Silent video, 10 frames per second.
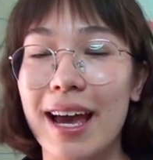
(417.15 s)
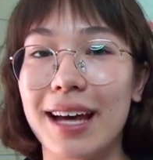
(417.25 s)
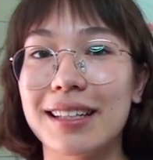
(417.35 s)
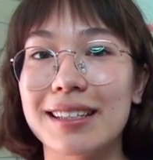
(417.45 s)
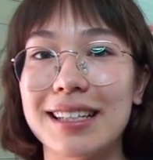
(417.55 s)

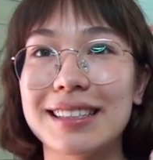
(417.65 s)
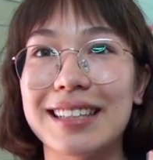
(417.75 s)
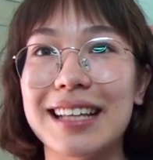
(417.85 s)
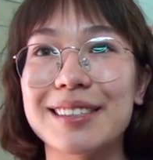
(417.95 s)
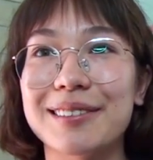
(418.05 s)
And it's
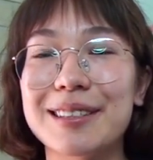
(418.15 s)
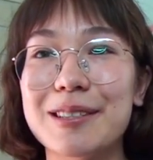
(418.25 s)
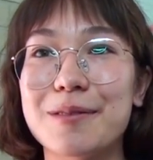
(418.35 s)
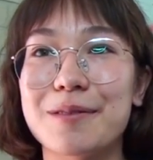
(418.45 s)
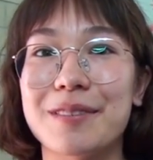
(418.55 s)
that sort
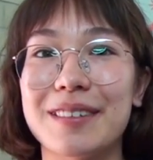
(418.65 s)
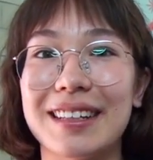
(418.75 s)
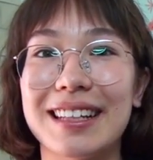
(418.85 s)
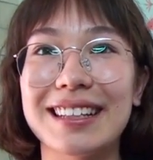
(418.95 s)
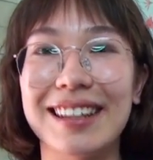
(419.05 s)
of
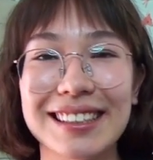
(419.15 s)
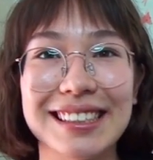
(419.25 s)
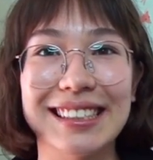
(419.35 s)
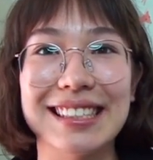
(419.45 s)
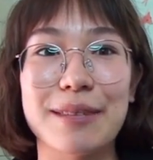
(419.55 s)

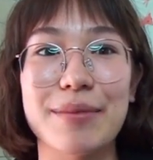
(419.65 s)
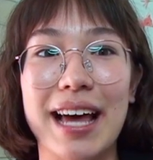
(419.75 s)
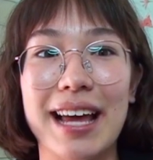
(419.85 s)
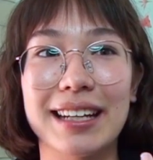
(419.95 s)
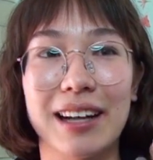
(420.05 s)
narcissism
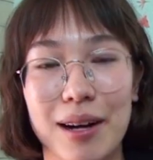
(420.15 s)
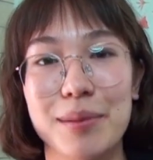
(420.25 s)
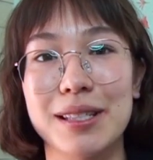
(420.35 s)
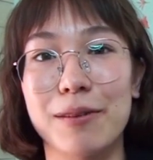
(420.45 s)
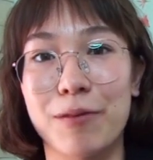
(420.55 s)
that
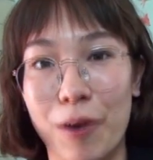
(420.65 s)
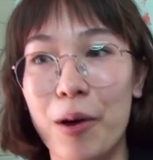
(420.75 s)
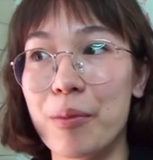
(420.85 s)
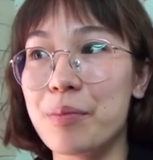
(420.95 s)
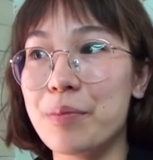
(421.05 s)
comes
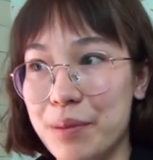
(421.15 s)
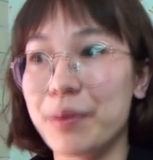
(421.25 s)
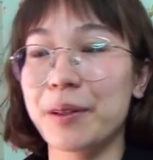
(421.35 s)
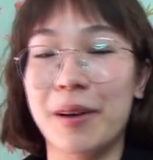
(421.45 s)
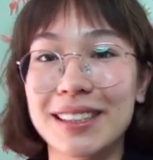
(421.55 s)
from
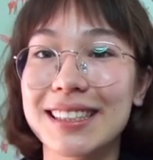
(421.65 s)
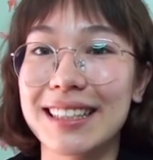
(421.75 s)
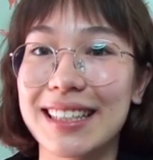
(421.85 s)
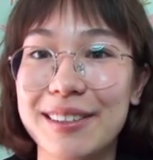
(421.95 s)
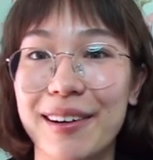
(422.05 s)
people
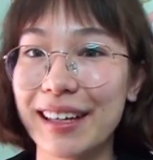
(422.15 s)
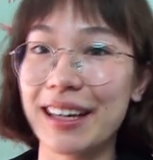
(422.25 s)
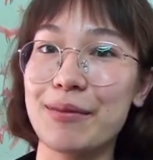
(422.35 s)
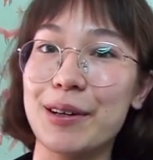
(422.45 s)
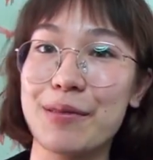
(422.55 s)
constantly
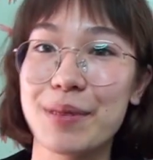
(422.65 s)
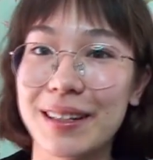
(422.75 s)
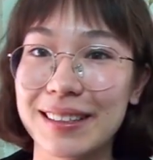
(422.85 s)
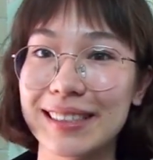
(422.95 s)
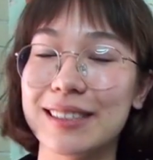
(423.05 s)
talking about
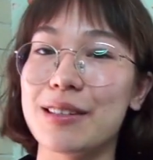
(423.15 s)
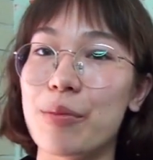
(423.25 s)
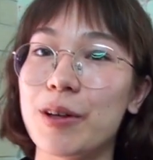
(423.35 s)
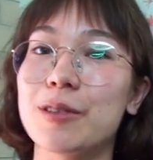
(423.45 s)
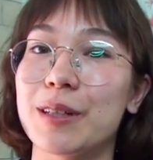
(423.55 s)
appearance to the
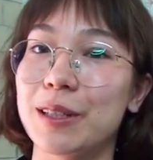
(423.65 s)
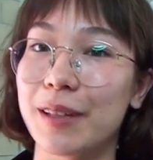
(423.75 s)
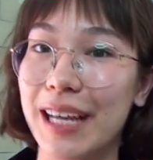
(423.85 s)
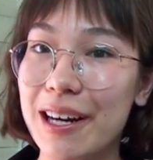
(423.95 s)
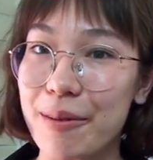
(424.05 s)
point where you
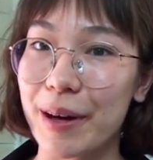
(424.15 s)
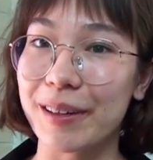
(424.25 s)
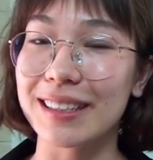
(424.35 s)
care about